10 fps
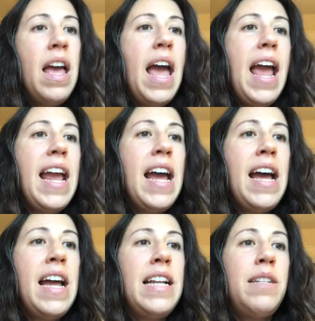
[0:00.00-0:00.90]

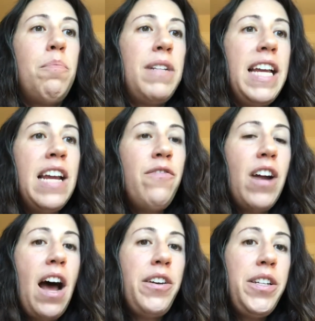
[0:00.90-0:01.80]
And plan for
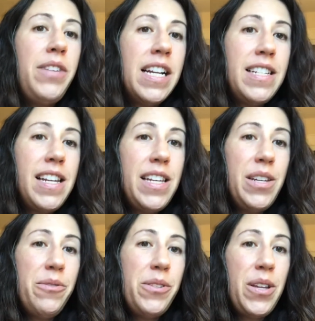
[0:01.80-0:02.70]
how you get to
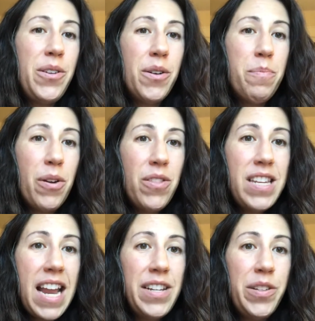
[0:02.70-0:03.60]
use your
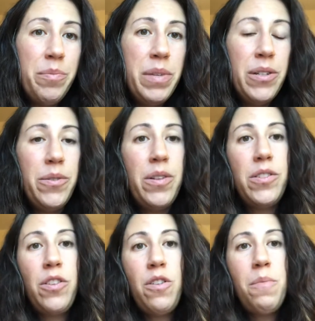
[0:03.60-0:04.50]
birthday new moon.
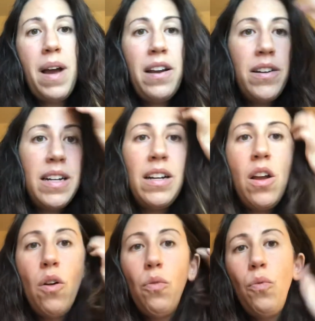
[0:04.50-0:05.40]
So no matter
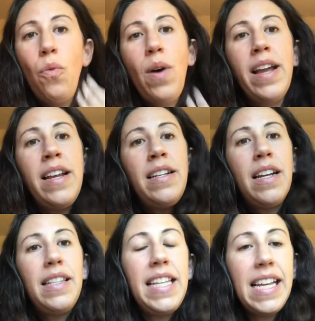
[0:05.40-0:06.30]
when
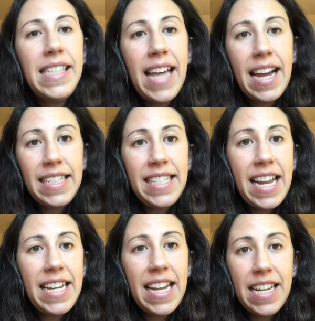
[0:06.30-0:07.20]
the exact
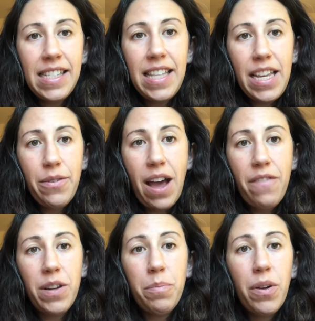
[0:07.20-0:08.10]
date is that you
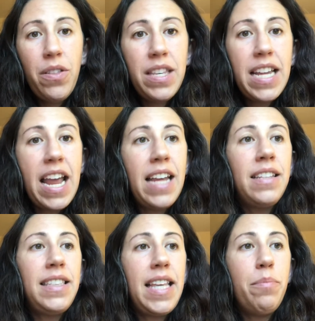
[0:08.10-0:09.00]
have your birthday,
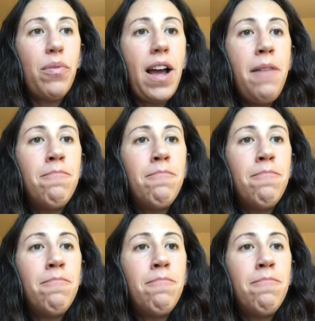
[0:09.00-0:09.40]
Libra,